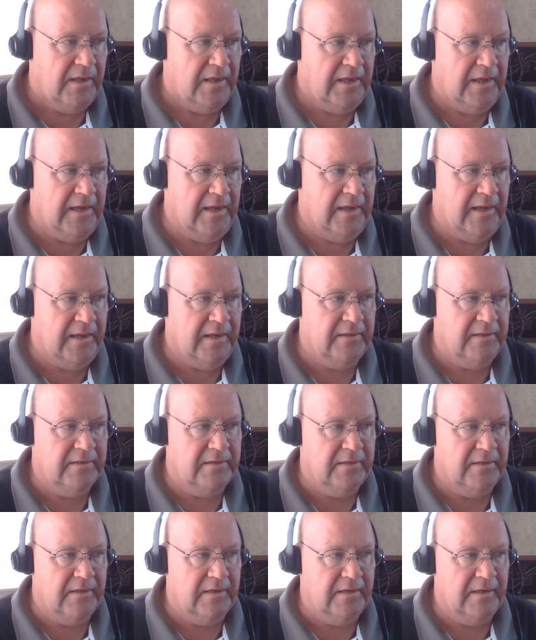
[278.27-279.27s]
and
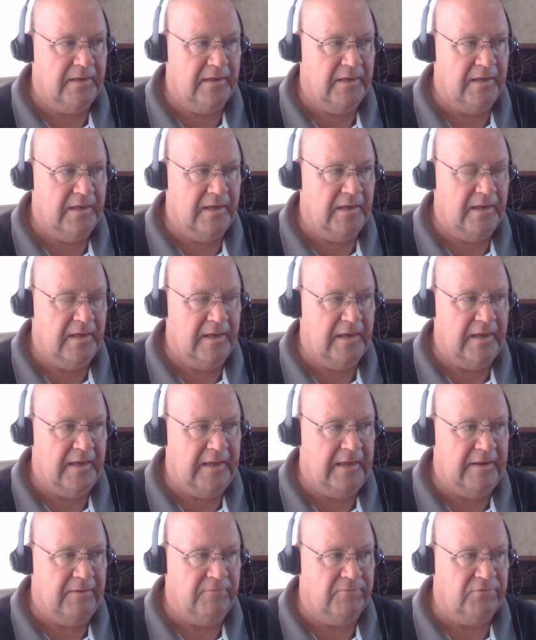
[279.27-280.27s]

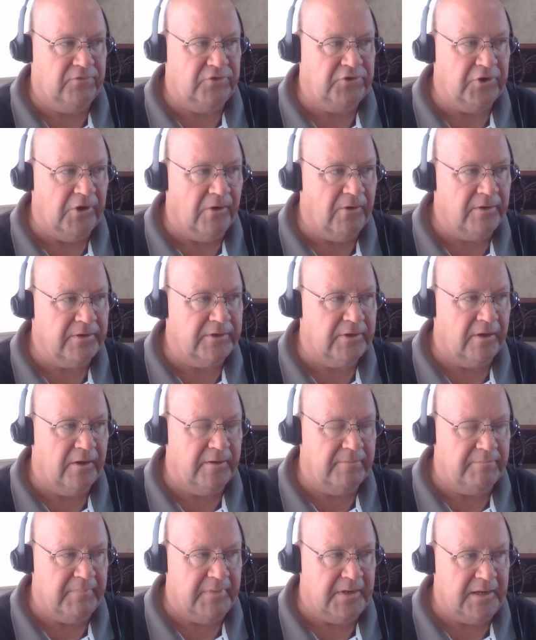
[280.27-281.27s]
it dawned
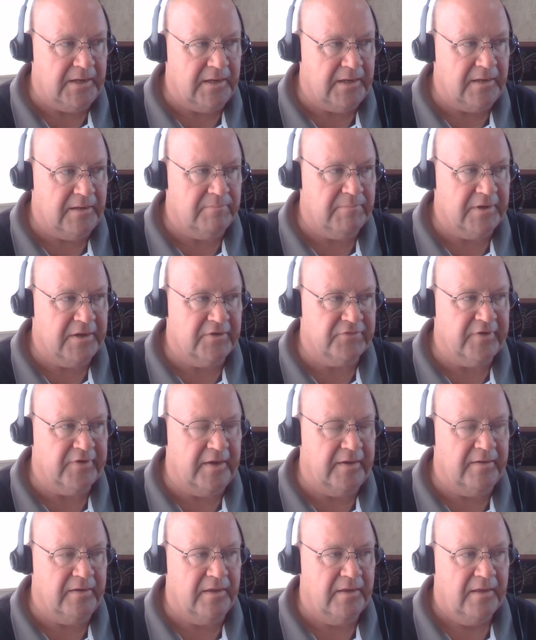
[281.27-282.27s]
on me because
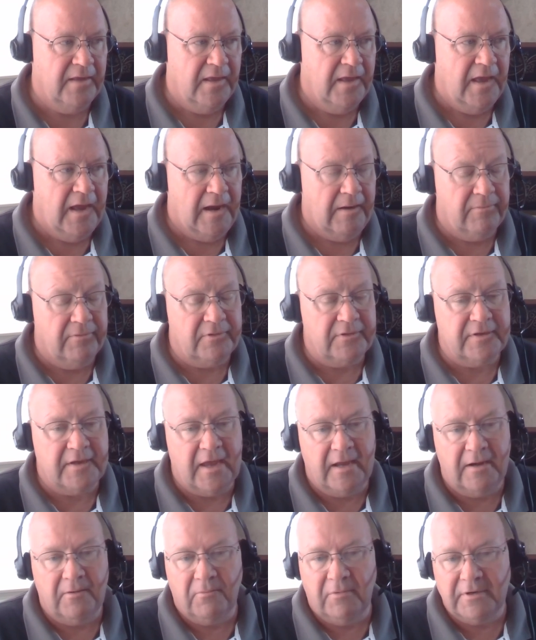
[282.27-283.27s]
I, I really
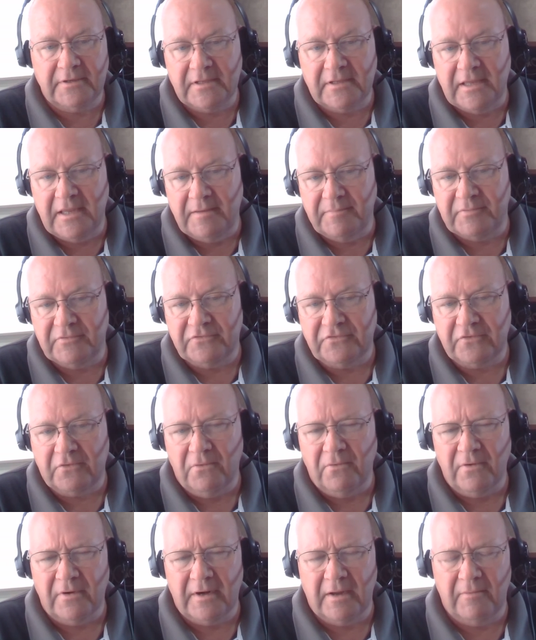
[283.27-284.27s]
kind of wasn't keeping
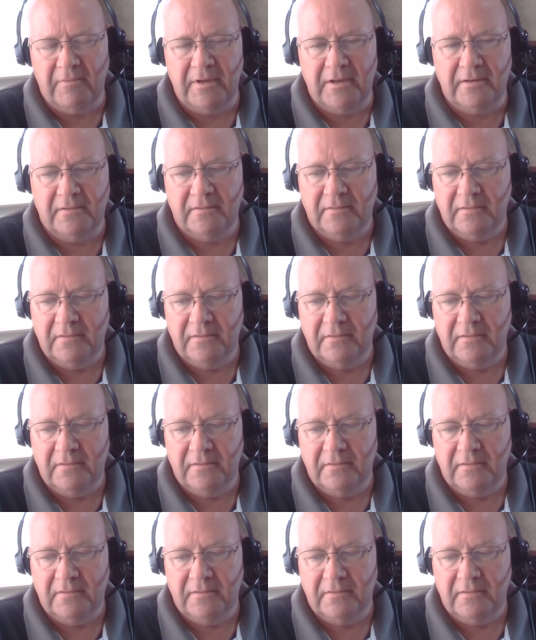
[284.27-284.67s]
score, and I went,